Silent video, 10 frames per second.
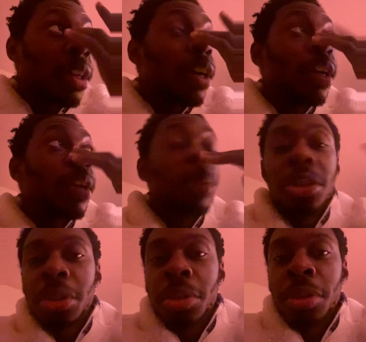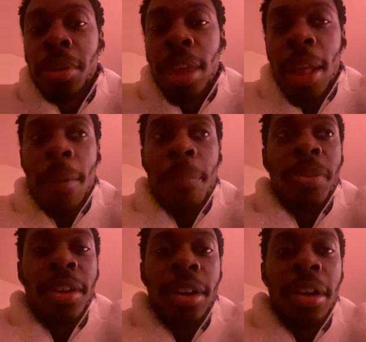in middle school.
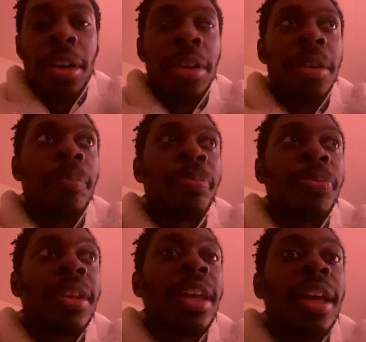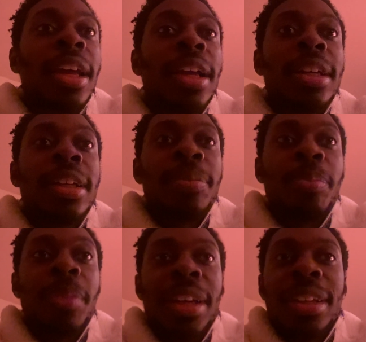
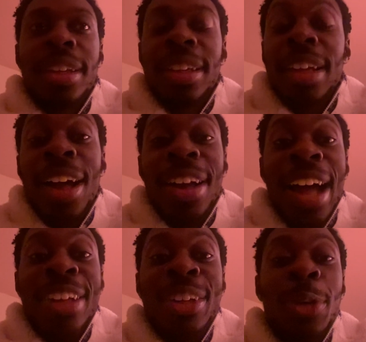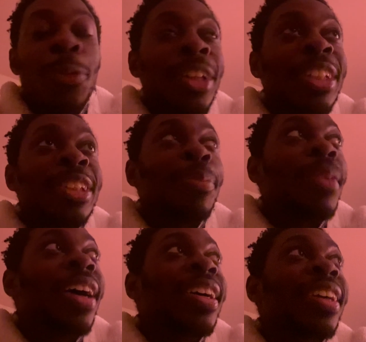Man, I didn't finish the
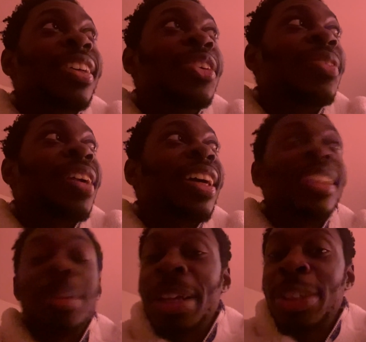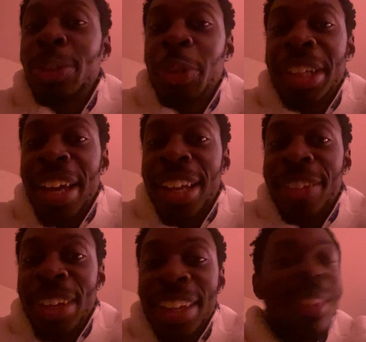manga. Oh my gosh. Imagine if there was an
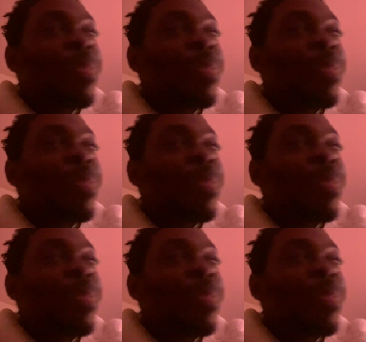anime,